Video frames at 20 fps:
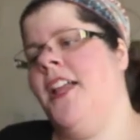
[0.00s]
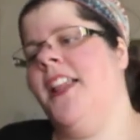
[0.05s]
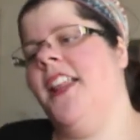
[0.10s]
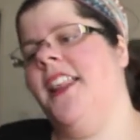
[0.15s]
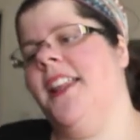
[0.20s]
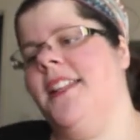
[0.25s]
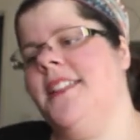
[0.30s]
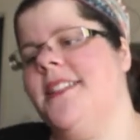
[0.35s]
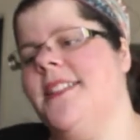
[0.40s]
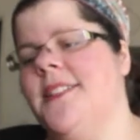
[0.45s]

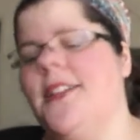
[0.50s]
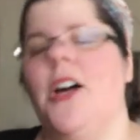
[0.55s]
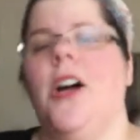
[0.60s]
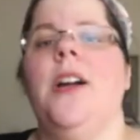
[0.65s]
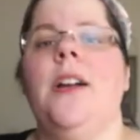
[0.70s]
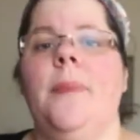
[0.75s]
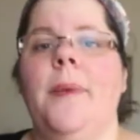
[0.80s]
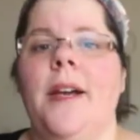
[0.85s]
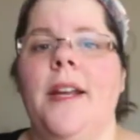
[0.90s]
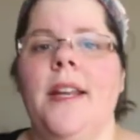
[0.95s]
Let's
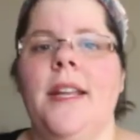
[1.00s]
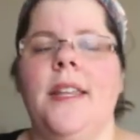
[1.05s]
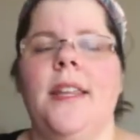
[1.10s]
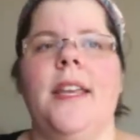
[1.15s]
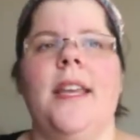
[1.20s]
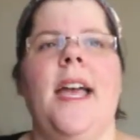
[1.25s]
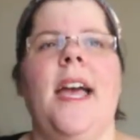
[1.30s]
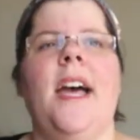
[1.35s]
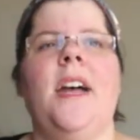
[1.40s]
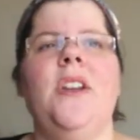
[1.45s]
talk about it.
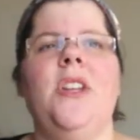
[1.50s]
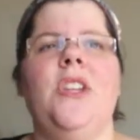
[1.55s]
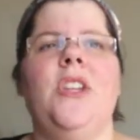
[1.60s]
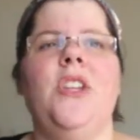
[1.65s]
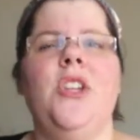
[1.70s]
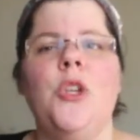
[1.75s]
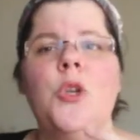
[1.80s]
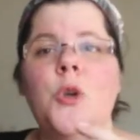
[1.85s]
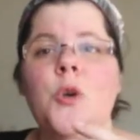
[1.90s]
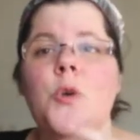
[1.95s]
Like, how do
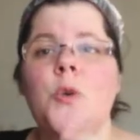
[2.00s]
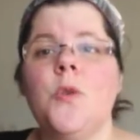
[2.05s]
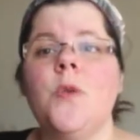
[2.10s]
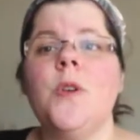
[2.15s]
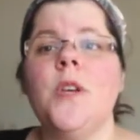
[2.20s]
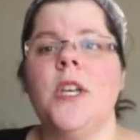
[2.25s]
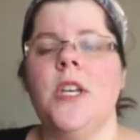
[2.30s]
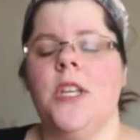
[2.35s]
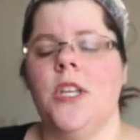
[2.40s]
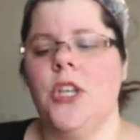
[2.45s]

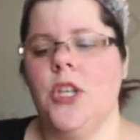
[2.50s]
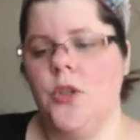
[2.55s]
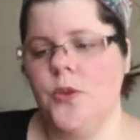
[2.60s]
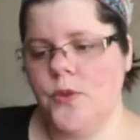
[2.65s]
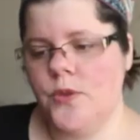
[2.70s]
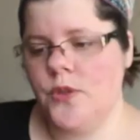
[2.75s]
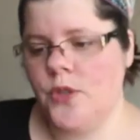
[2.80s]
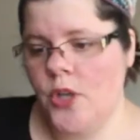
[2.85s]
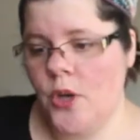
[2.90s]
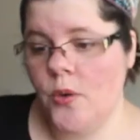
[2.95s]
you
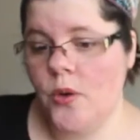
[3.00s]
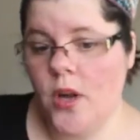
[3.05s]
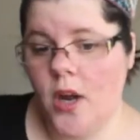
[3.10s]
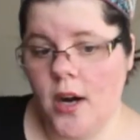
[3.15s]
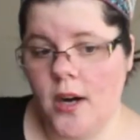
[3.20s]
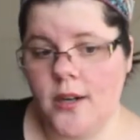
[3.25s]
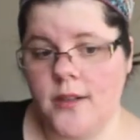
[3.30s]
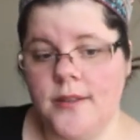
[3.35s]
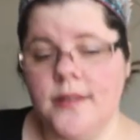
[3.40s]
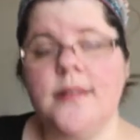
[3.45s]
use note
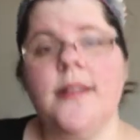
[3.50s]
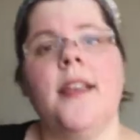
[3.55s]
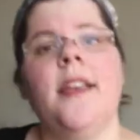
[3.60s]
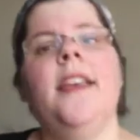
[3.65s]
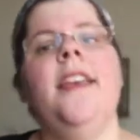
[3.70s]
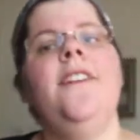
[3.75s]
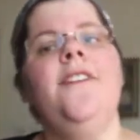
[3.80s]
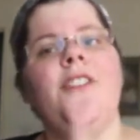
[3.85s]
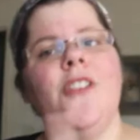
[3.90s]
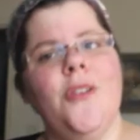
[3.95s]
cards,
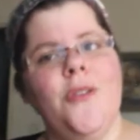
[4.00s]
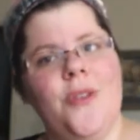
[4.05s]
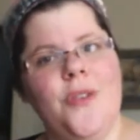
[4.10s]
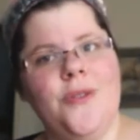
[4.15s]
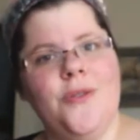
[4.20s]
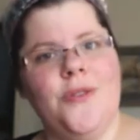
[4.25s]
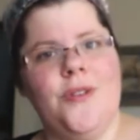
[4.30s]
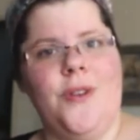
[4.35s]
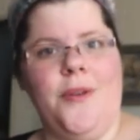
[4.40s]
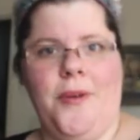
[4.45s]
if you
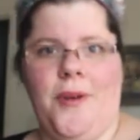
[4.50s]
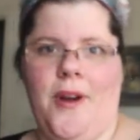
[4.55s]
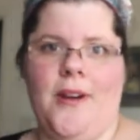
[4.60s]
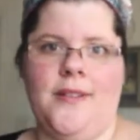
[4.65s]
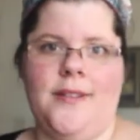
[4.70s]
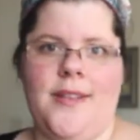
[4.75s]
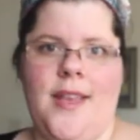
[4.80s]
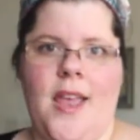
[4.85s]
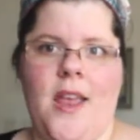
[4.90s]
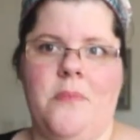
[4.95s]
use note
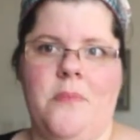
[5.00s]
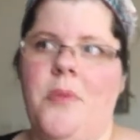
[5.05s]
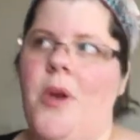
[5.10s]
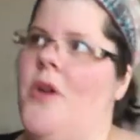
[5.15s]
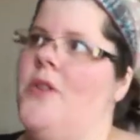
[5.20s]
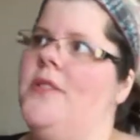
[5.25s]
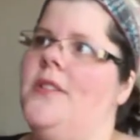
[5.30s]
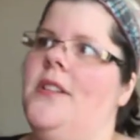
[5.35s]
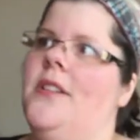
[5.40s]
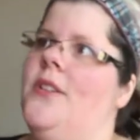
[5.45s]
cards and
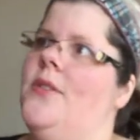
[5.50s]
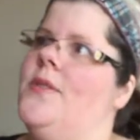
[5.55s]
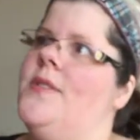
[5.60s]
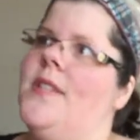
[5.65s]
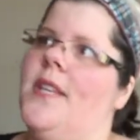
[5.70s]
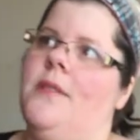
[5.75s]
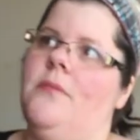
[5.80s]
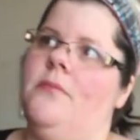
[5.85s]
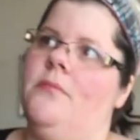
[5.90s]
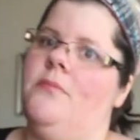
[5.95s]
Post-it
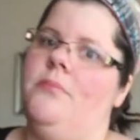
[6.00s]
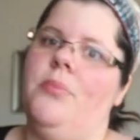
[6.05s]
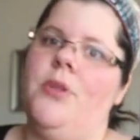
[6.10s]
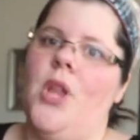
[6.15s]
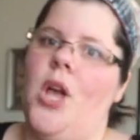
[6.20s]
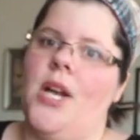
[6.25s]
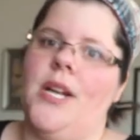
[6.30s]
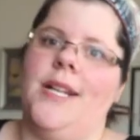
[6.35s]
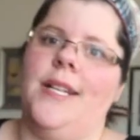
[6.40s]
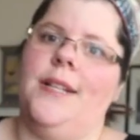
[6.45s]
notes and
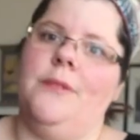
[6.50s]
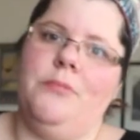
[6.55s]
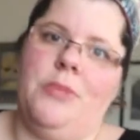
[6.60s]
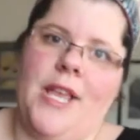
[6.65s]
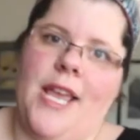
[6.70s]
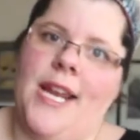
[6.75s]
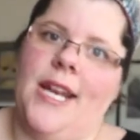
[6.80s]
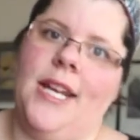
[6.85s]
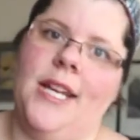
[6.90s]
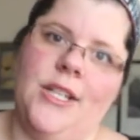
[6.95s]
plotting and
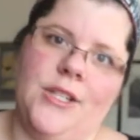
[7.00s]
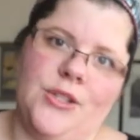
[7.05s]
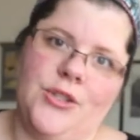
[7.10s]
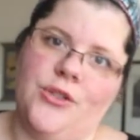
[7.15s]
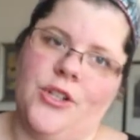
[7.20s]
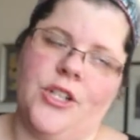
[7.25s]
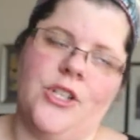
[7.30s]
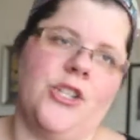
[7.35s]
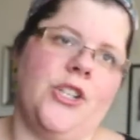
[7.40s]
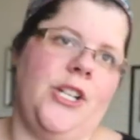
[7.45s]
planning and
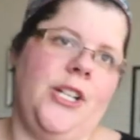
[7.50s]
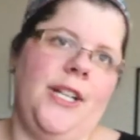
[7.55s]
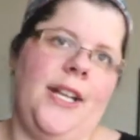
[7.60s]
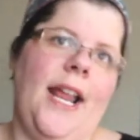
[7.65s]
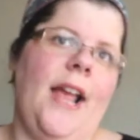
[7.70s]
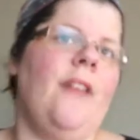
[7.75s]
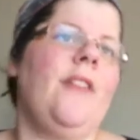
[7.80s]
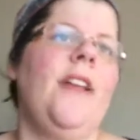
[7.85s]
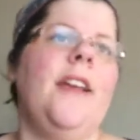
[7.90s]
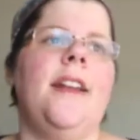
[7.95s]
structuring
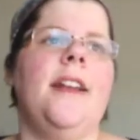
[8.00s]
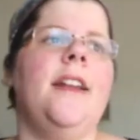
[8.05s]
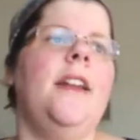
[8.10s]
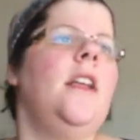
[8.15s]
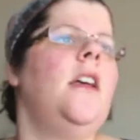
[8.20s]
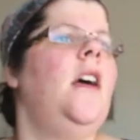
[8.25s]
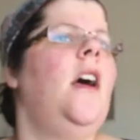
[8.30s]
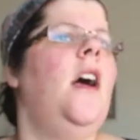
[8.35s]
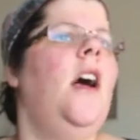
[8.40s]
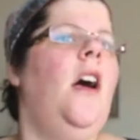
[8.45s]
and
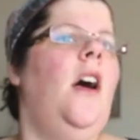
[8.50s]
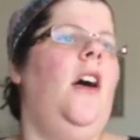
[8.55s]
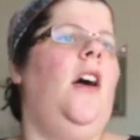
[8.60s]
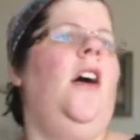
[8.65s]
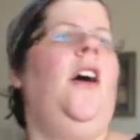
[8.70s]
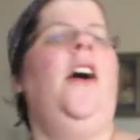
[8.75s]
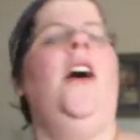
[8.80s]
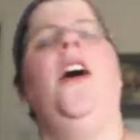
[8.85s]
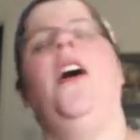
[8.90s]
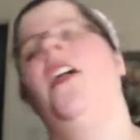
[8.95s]
outlining,
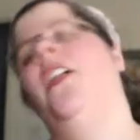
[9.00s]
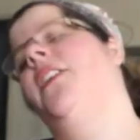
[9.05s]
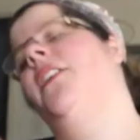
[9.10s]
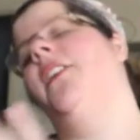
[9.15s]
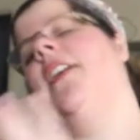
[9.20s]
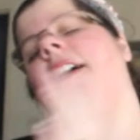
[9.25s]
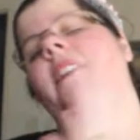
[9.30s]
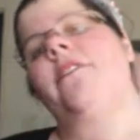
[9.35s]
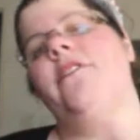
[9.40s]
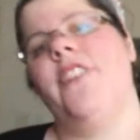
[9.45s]
all
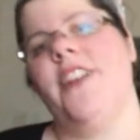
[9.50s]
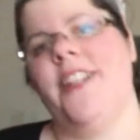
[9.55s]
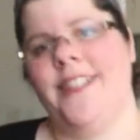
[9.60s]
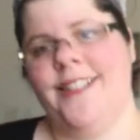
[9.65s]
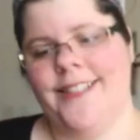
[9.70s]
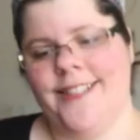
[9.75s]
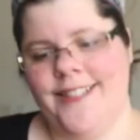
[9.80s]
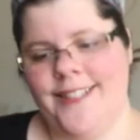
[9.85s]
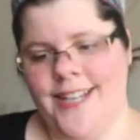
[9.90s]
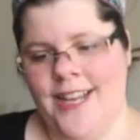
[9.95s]
of that
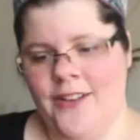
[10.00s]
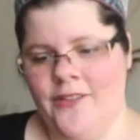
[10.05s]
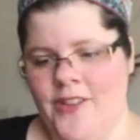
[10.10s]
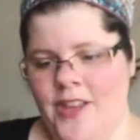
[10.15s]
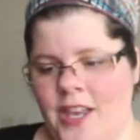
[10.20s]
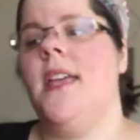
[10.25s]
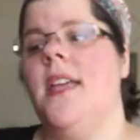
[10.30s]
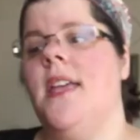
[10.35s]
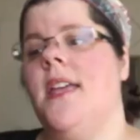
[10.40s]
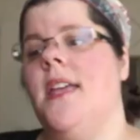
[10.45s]
fun stuff.
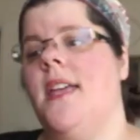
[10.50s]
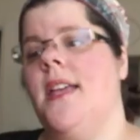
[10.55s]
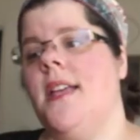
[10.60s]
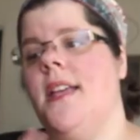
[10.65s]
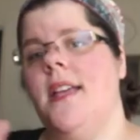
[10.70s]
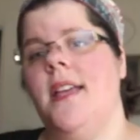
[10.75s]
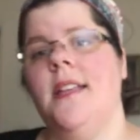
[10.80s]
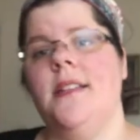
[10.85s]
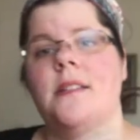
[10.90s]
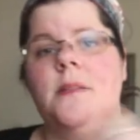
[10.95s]

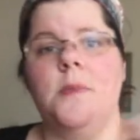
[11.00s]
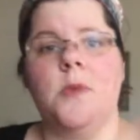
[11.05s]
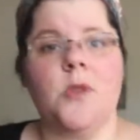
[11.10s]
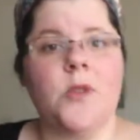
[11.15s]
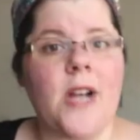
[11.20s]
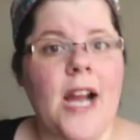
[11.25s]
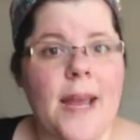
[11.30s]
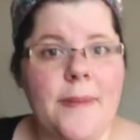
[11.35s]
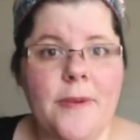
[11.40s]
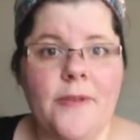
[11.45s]
Hit
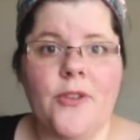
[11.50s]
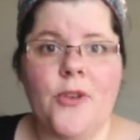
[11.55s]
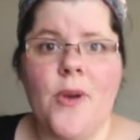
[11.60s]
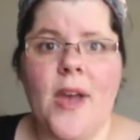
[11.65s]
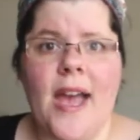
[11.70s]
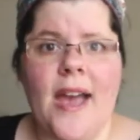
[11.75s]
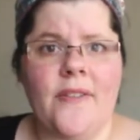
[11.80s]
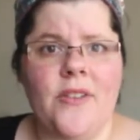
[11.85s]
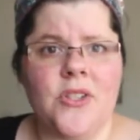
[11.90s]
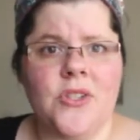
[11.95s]
subscribe if you
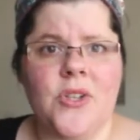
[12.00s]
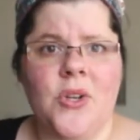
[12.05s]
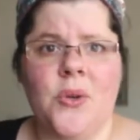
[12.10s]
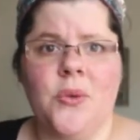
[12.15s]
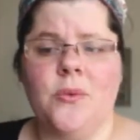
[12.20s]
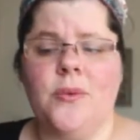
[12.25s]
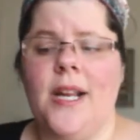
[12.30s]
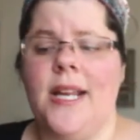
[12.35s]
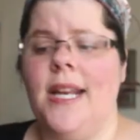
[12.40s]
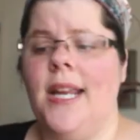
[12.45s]
haven't
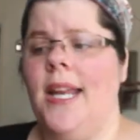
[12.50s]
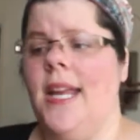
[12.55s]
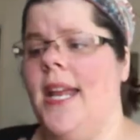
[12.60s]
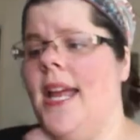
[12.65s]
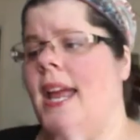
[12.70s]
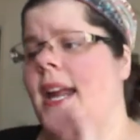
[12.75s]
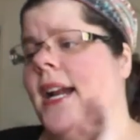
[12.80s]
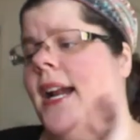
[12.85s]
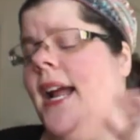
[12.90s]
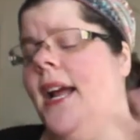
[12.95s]
already,
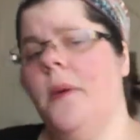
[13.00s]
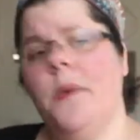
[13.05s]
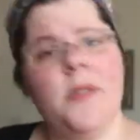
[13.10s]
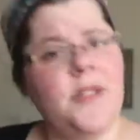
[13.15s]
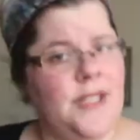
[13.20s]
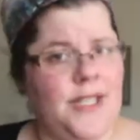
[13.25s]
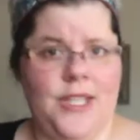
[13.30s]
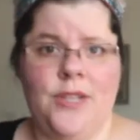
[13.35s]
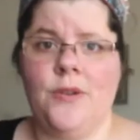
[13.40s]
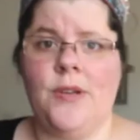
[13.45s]
and I will
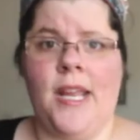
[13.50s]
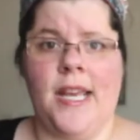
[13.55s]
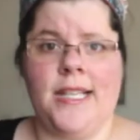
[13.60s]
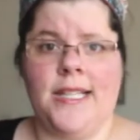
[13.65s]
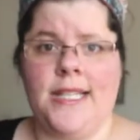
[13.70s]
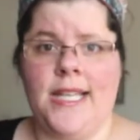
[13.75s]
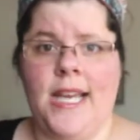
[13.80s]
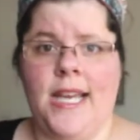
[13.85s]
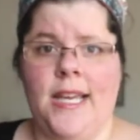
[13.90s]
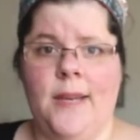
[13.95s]
see you
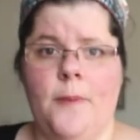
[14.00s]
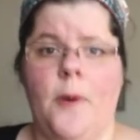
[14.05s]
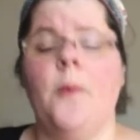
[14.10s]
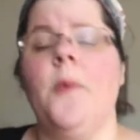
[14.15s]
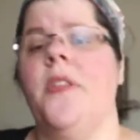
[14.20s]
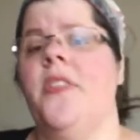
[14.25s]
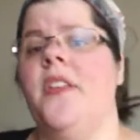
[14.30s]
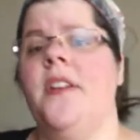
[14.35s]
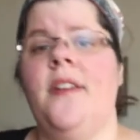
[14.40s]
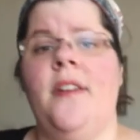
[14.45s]
next time
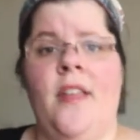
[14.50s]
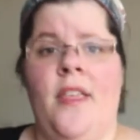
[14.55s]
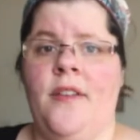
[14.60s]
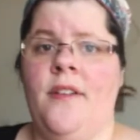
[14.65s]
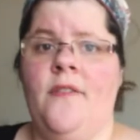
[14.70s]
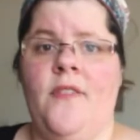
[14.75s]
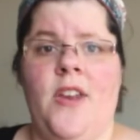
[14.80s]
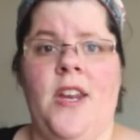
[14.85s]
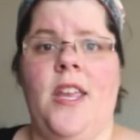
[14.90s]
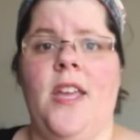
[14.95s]
with
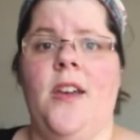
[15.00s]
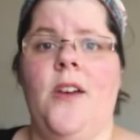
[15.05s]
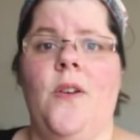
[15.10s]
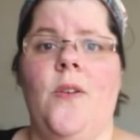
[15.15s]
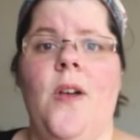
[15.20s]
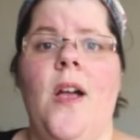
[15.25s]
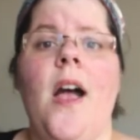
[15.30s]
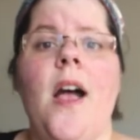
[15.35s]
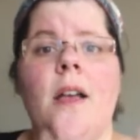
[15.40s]
another video.